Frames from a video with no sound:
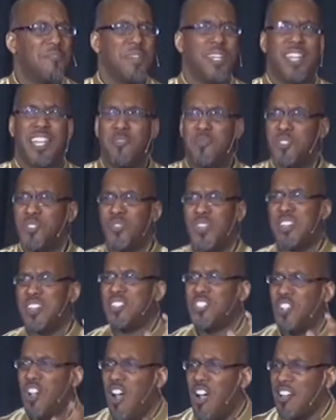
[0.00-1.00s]
And it was very
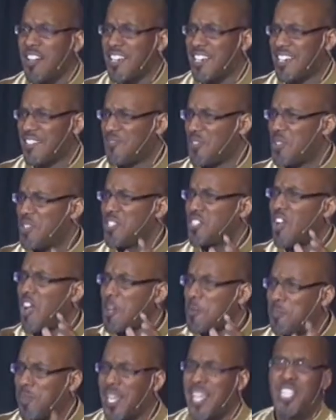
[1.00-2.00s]
dark, very
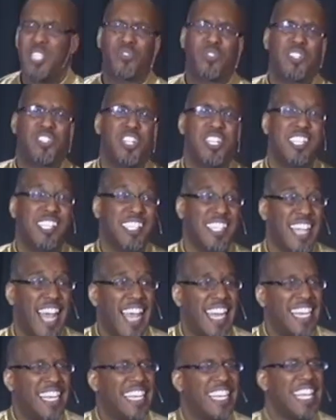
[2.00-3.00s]
dark place for Jesus. And I
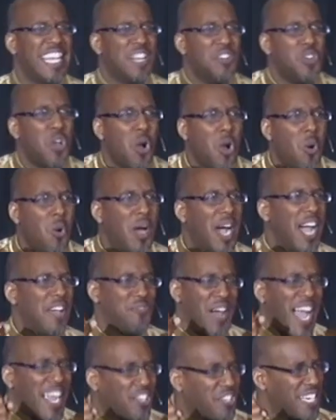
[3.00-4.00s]
didn't know if
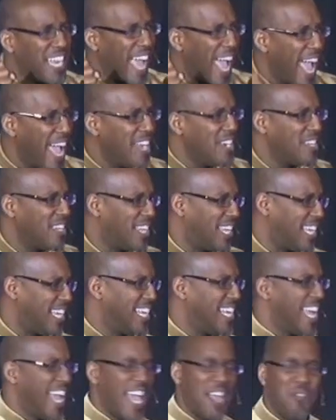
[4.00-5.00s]
I could handle
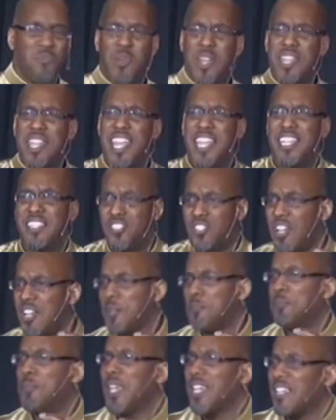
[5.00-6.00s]
it. And when they
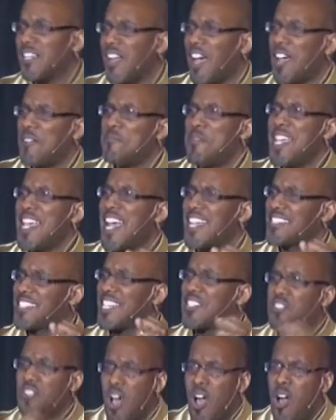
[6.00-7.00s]
started picking on me, I
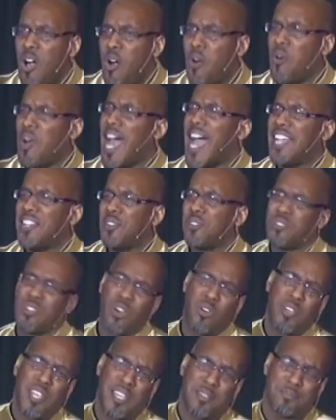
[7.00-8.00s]
said, No, I don't
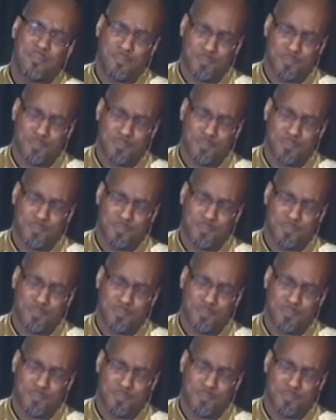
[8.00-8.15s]
know him.